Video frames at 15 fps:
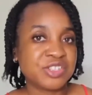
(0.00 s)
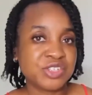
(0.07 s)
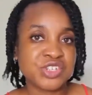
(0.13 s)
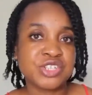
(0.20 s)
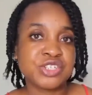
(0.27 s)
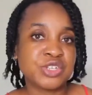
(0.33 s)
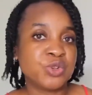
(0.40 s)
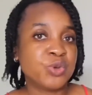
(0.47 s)
I
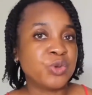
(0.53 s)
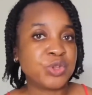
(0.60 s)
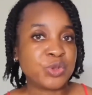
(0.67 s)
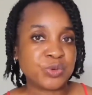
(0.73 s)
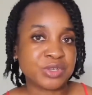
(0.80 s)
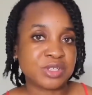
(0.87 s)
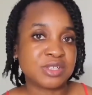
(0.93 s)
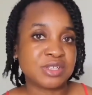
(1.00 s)
suggest you
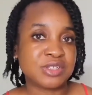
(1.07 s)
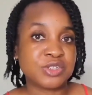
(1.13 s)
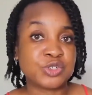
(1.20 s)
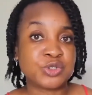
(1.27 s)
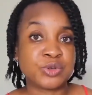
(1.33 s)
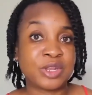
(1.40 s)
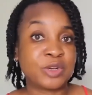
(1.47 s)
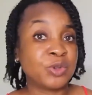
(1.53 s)
don't use a
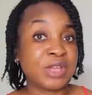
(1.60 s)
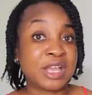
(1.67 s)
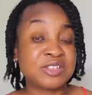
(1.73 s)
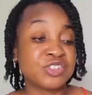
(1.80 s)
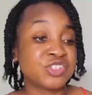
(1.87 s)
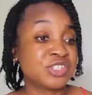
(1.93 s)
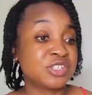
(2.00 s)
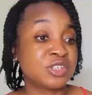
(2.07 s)
tissue
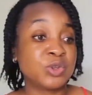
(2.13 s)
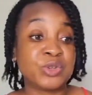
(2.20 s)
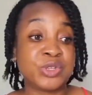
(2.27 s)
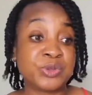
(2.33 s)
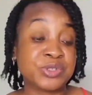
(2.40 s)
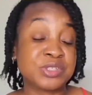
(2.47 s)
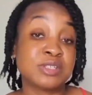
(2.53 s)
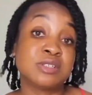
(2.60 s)

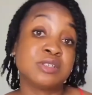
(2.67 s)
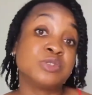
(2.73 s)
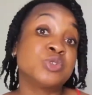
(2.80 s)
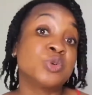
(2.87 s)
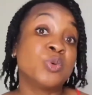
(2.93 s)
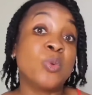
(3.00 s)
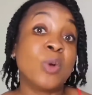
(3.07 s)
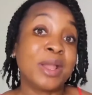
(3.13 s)

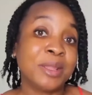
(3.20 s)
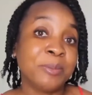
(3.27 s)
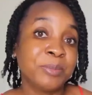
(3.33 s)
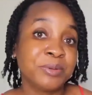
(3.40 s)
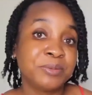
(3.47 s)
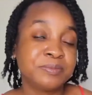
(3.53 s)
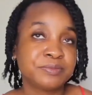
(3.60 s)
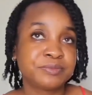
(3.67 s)
to
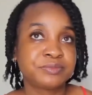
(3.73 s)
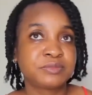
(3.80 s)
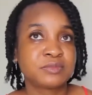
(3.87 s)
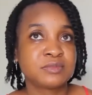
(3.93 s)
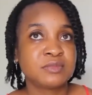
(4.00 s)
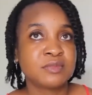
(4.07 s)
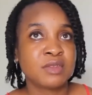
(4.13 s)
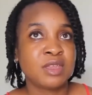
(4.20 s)
wipe.
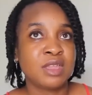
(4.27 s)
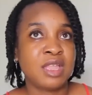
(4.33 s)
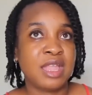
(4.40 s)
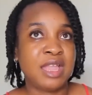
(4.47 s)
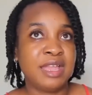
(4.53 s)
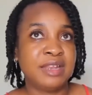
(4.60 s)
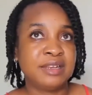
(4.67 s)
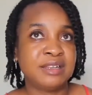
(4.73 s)

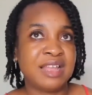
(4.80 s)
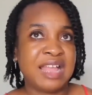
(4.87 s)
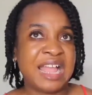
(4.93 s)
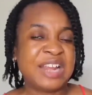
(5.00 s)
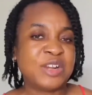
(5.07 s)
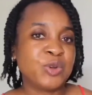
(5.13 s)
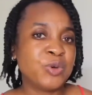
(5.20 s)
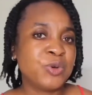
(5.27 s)
And
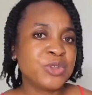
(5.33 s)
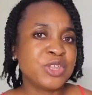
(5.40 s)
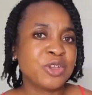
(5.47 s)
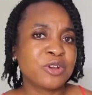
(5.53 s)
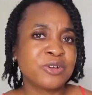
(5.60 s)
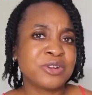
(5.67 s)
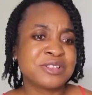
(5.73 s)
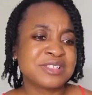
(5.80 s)
I know
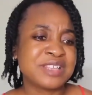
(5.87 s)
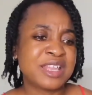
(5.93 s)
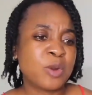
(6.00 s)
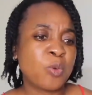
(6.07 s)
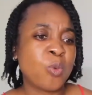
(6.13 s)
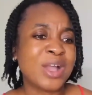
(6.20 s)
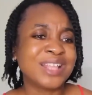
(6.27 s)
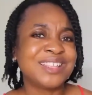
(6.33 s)
you're gonna
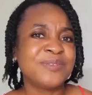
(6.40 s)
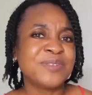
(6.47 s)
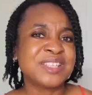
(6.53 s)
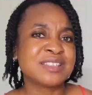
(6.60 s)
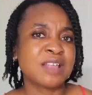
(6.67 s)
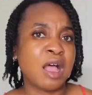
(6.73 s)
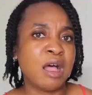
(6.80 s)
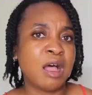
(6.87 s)
say, what
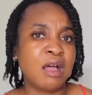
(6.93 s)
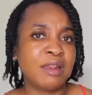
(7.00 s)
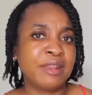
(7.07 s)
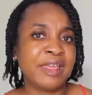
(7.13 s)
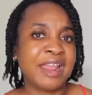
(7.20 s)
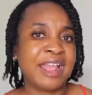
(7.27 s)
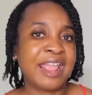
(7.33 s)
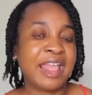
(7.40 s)
if it's
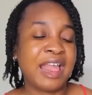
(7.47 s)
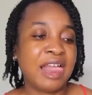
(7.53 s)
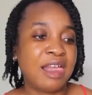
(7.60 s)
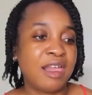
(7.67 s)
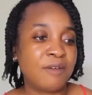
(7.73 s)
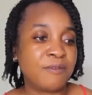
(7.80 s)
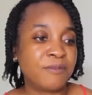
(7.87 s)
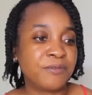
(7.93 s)
all that I
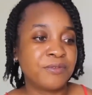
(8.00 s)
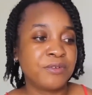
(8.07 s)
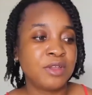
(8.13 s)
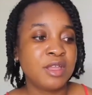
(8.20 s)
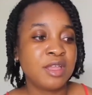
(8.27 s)
have?